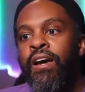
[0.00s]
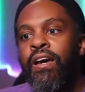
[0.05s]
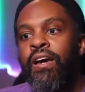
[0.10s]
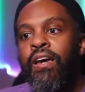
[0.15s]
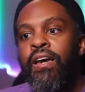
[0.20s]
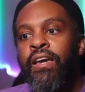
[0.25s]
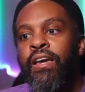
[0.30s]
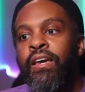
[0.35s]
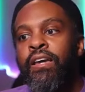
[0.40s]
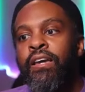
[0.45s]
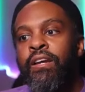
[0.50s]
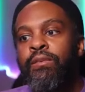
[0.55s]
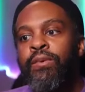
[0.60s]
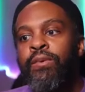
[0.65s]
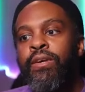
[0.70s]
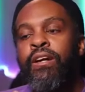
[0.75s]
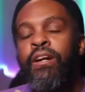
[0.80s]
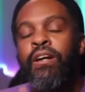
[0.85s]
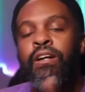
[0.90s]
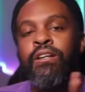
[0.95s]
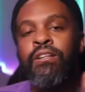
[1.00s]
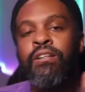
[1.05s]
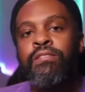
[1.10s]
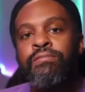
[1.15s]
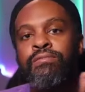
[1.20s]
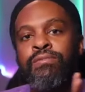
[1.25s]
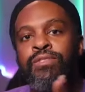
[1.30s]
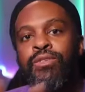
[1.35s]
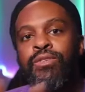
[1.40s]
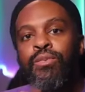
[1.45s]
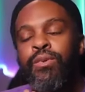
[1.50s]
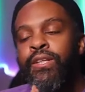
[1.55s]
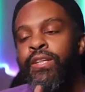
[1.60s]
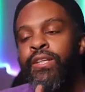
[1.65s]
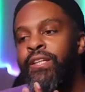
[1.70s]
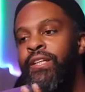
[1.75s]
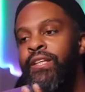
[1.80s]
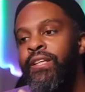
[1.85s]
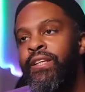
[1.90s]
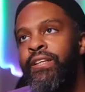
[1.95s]
here we are
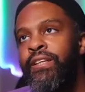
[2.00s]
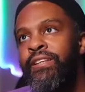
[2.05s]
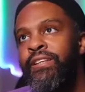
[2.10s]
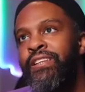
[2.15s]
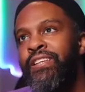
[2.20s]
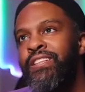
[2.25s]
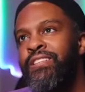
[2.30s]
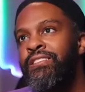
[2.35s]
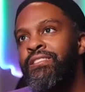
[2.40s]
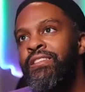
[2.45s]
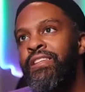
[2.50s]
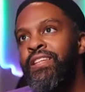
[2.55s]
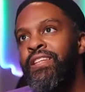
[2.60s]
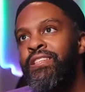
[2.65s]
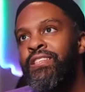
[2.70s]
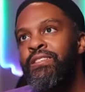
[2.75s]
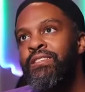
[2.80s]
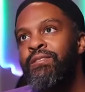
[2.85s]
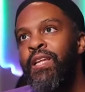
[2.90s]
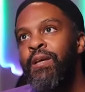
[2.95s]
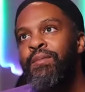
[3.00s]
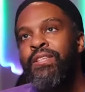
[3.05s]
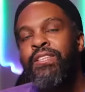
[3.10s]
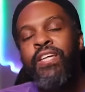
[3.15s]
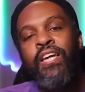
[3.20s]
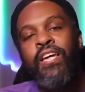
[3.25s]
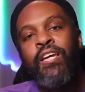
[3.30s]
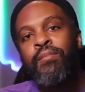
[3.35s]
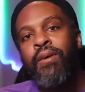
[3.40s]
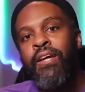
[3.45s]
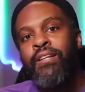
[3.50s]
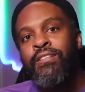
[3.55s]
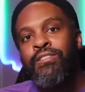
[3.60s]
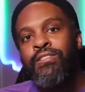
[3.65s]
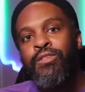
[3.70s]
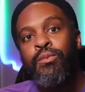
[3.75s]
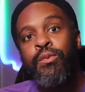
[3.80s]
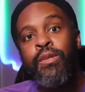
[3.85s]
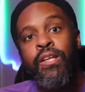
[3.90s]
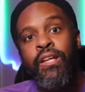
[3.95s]
20 let me take it back to
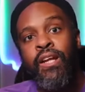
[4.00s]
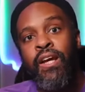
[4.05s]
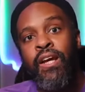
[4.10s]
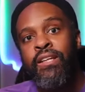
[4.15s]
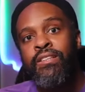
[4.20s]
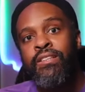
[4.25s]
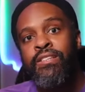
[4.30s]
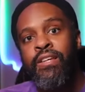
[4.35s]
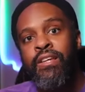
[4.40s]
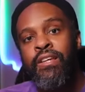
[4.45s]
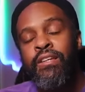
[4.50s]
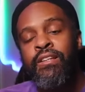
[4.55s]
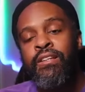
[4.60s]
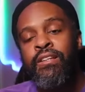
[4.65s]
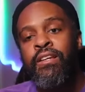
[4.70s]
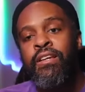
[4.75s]
2019.